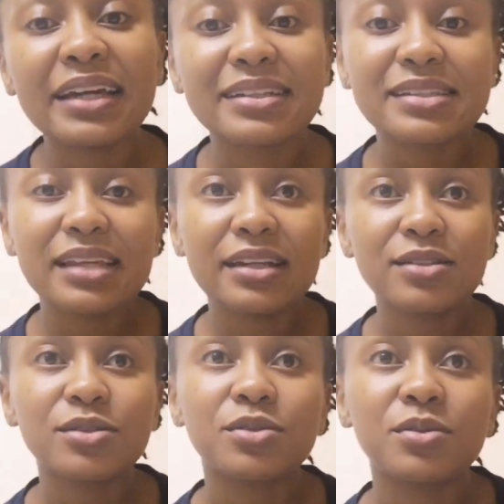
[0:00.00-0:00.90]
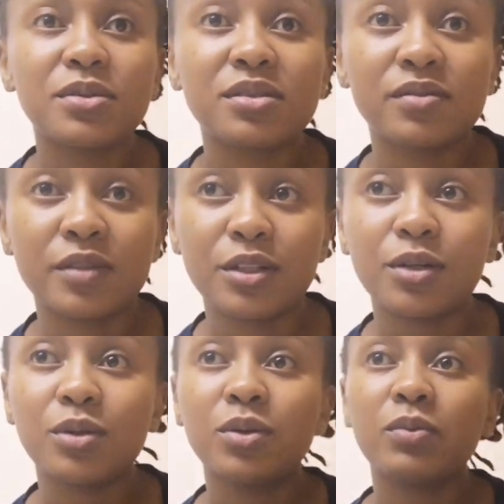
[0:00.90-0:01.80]
I decided to do this
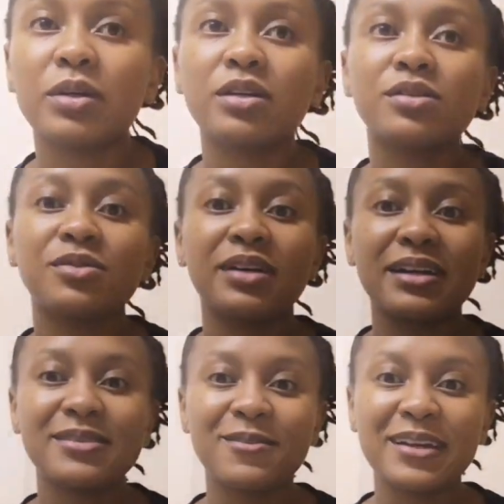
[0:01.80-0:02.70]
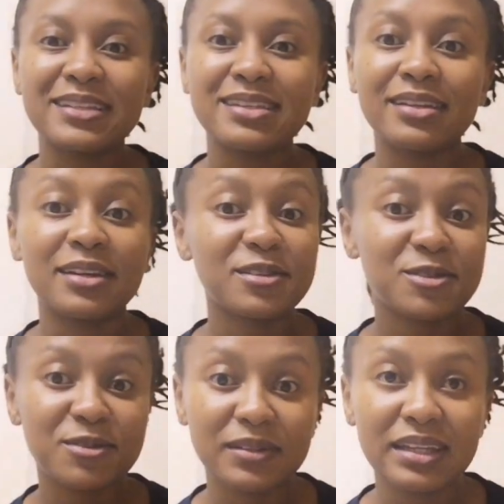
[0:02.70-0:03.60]
video because you guys are writing
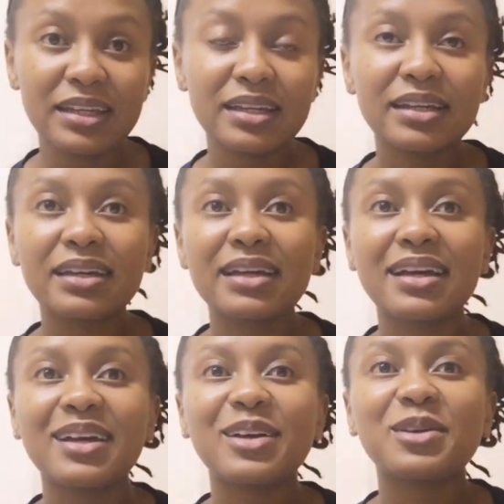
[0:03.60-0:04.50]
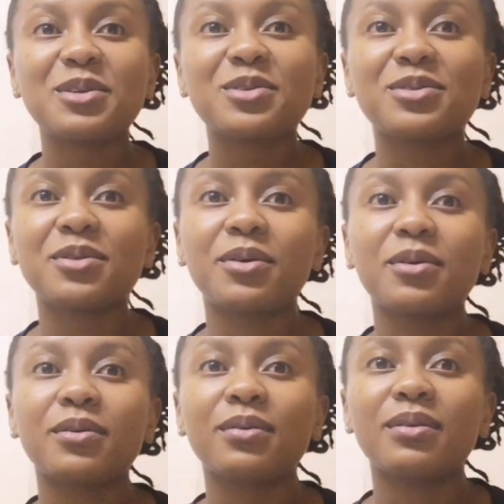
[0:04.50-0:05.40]
next week.
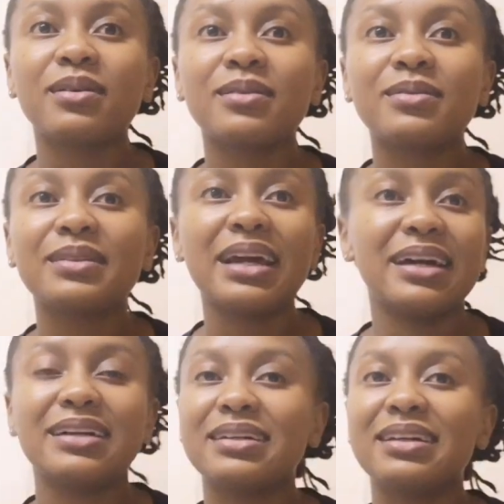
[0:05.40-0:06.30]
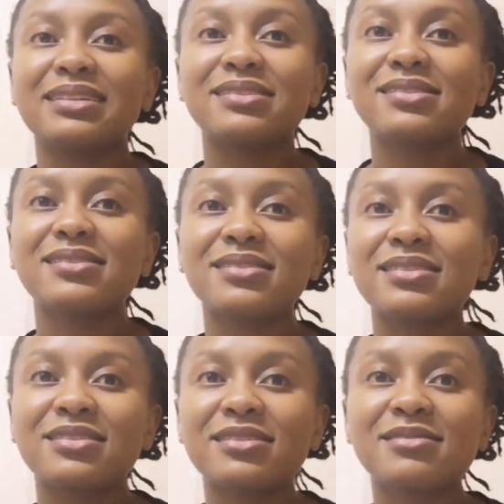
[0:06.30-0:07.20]
So yeah, it just
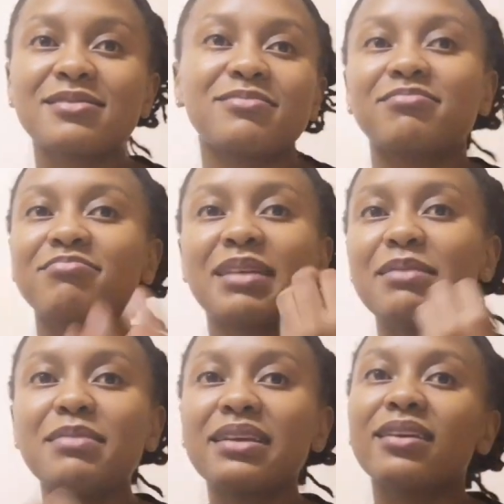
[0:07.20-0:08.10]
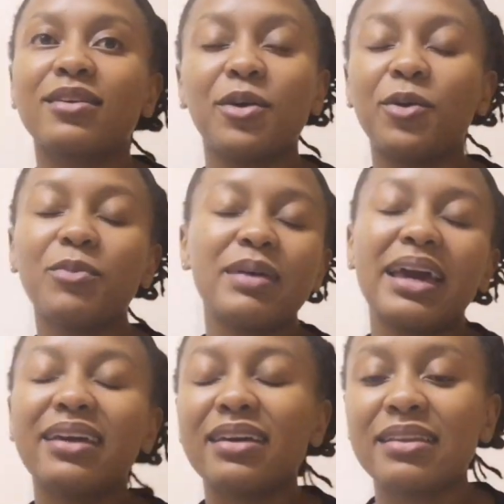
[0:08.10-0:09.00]
made me go
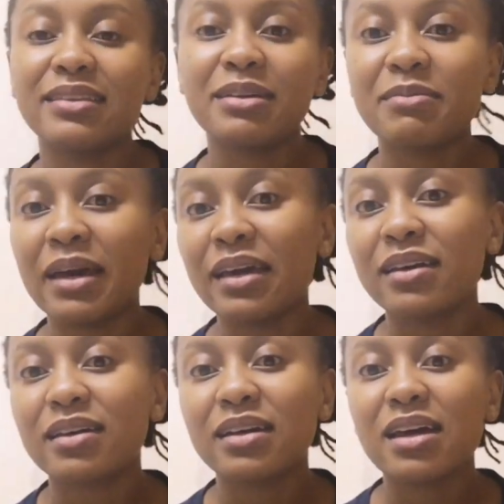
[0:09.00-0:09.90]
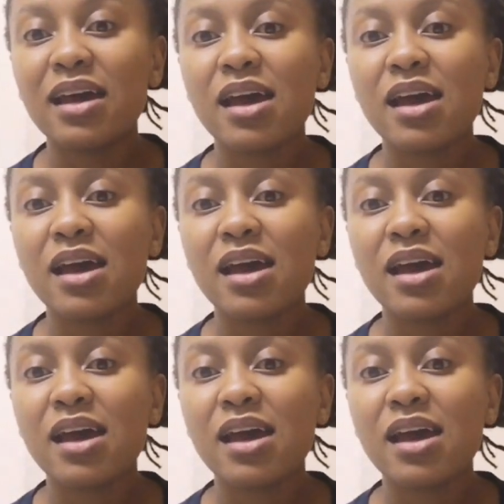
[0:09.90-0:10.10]
back and think back